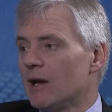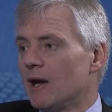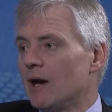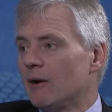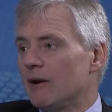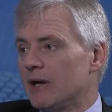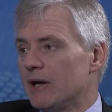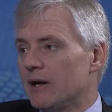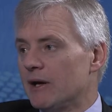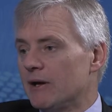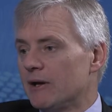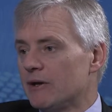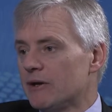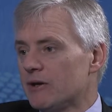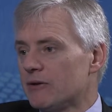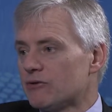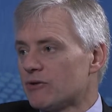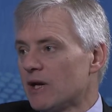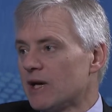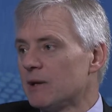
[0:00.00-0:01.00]
our uh,
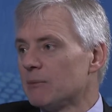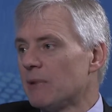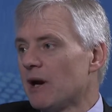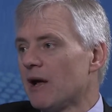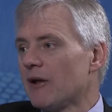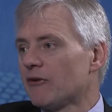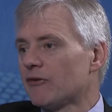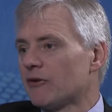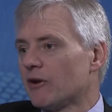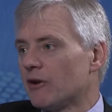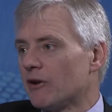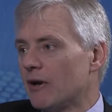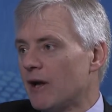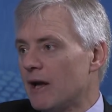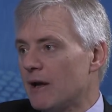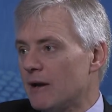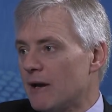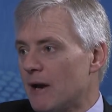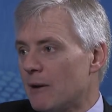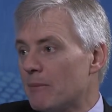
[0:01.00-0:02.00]
training paths so that,
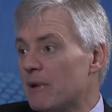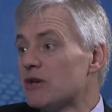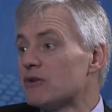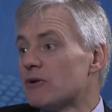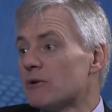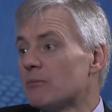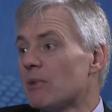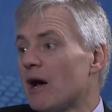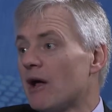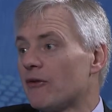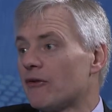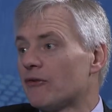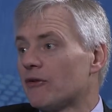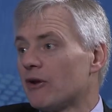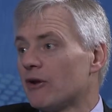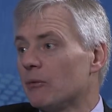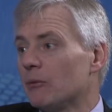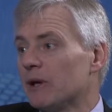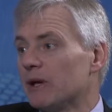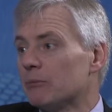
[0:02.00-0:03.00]
and our mentoring paths so
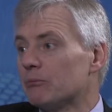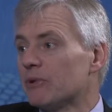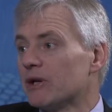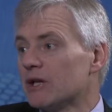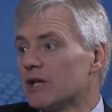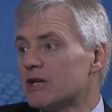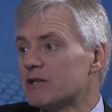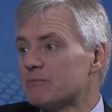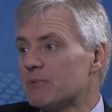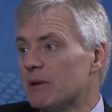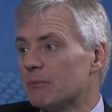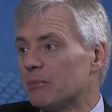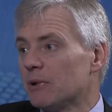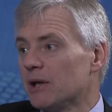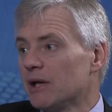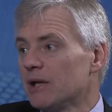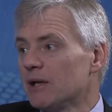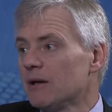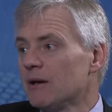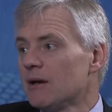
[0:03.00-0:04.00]
that we can bring these
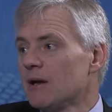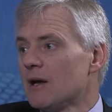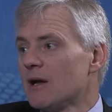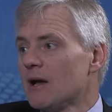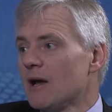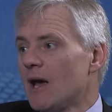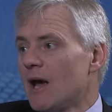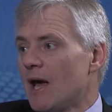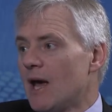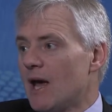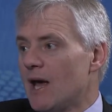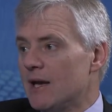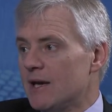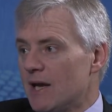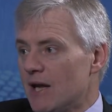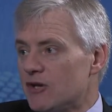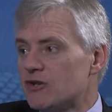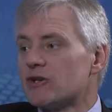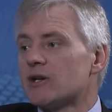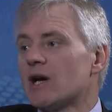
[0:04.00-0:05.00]
people in and
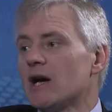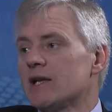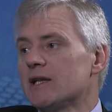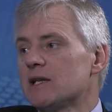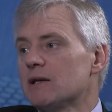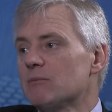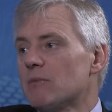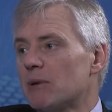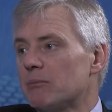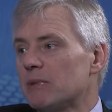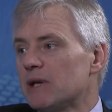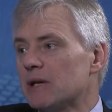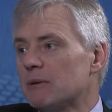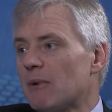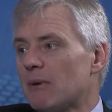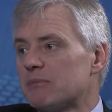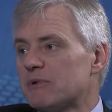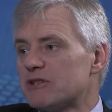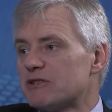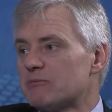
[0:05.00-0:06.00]
educate them and bring them
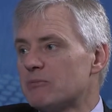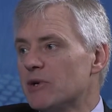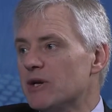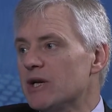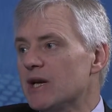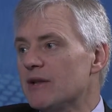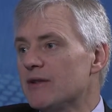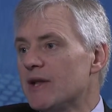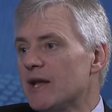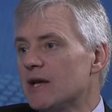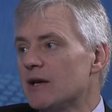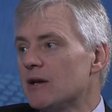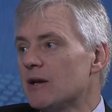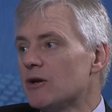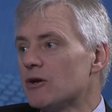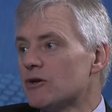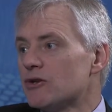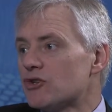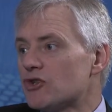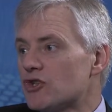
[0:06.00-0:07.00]
up to speed and then
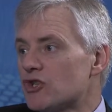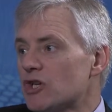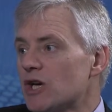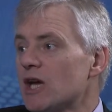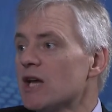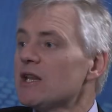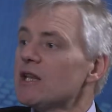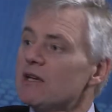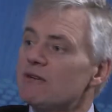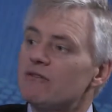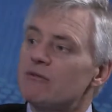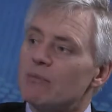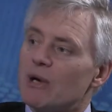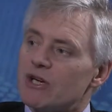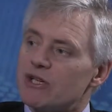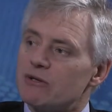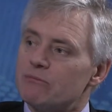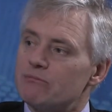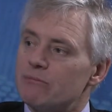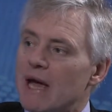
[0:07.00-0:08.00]
share the
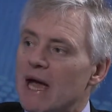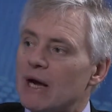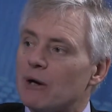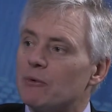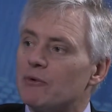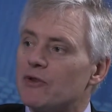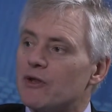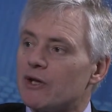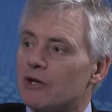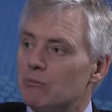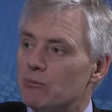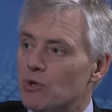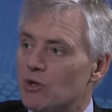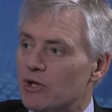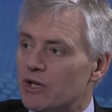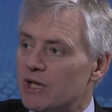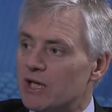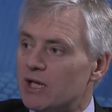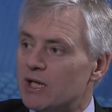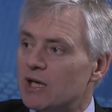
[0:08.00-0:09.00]
information back with the
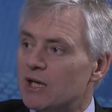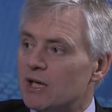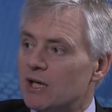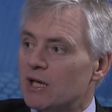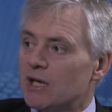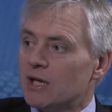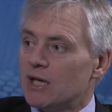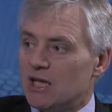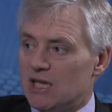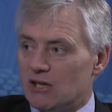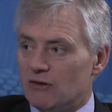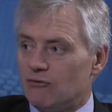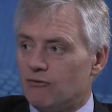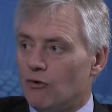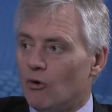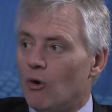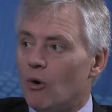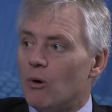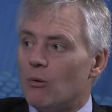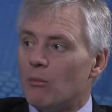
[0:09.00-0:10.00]
community in the
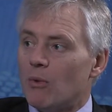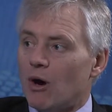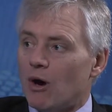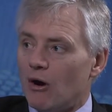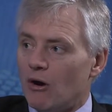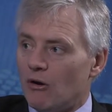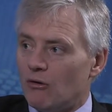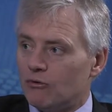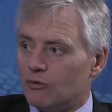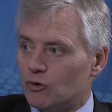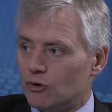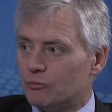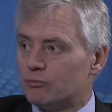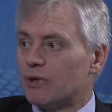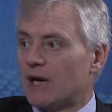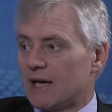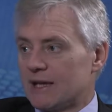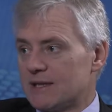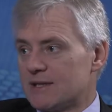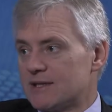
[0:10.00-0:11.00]
form of good
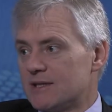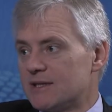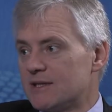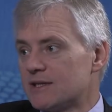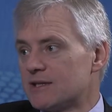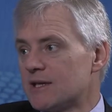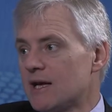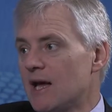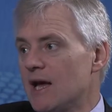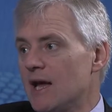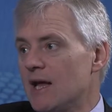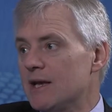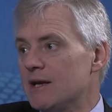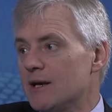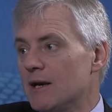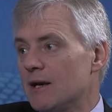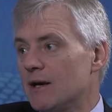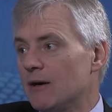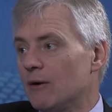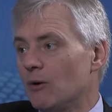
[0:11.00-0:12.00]
practices
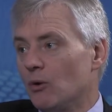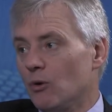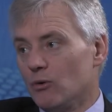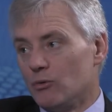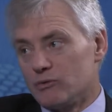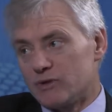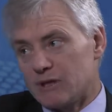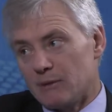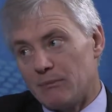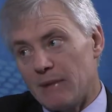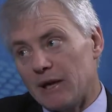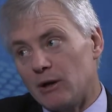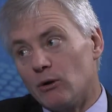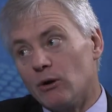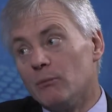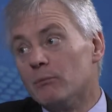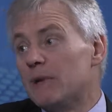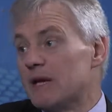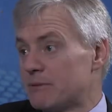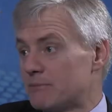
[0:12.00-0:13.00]
and, uh, or some may
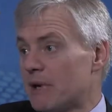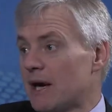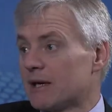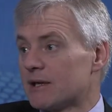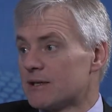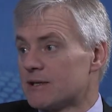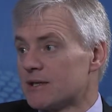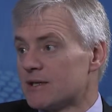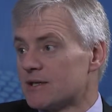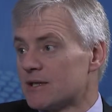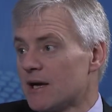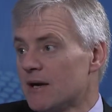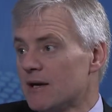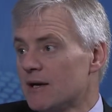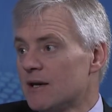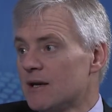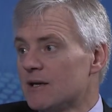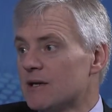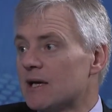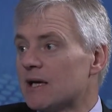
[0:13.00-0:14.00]
call them best practices,
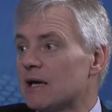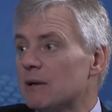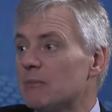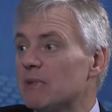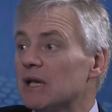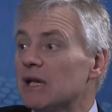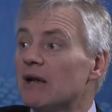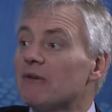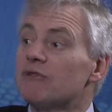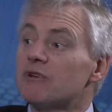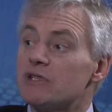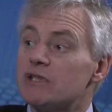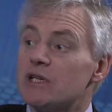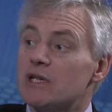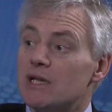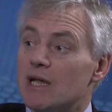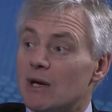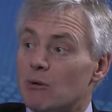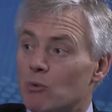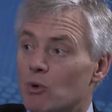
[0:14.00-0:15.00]
that can be leveraged
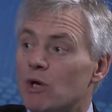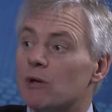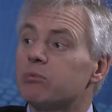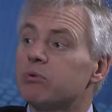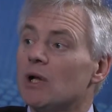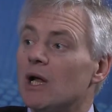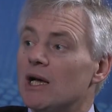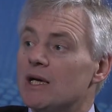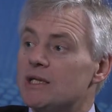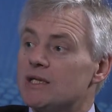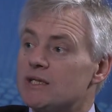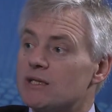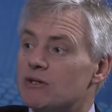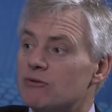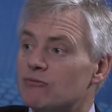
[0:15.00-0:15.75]
in their workplace